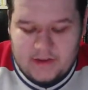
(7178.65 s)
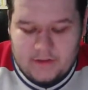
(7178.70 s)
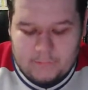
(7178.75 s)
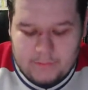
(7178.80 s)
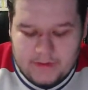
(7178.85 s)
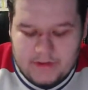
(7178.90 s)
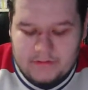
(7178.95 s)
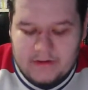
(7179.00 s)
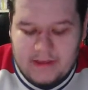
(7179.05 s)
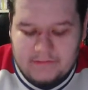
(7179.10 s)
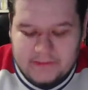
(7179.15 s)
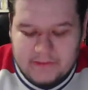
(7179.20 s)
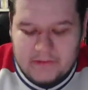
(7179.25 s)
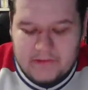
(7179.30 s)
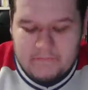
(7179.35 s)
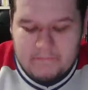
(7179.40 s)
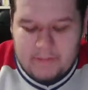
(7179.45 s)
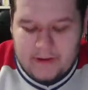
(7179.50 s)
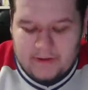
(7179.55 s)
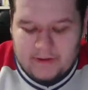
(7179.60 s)
We don't have to
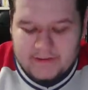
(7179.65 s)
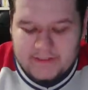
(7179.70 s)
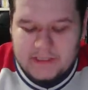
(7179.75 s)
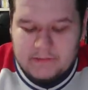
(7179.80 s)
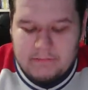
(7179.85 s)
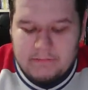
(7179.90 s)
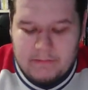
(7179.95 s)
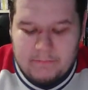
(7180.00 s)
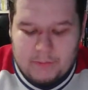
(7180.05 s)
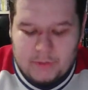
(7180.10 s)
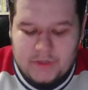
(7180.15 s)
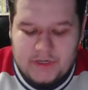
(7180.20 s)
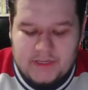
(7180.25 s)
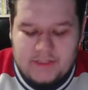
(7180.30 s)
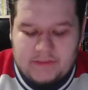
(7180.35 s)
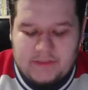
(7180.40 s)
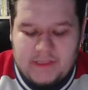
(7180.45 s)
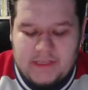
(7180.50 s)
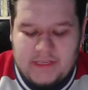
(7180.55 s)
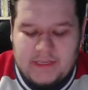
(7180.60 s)
embarrass them by
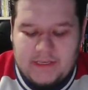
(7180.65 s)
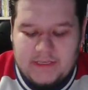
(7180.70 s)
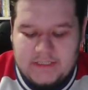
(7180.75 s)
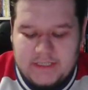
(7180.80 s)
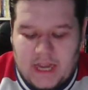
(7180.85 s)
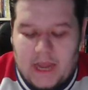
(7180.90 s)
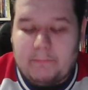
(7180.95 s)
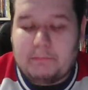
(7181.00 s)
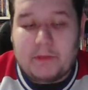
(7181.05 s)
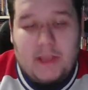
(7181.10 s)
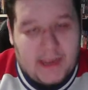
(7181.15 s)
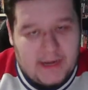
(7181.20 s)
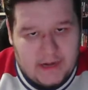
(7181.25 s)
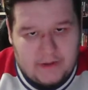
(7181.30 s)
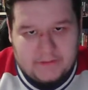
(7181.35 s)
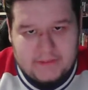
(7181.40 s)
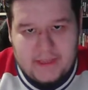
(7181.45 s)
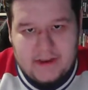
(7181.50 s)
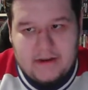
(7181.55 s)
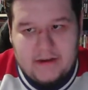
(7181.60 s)
putting the top line
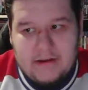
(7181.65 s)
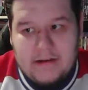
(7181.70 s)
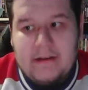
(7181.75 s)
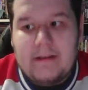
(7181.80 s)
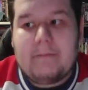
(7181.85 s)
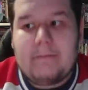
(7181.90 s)
out there.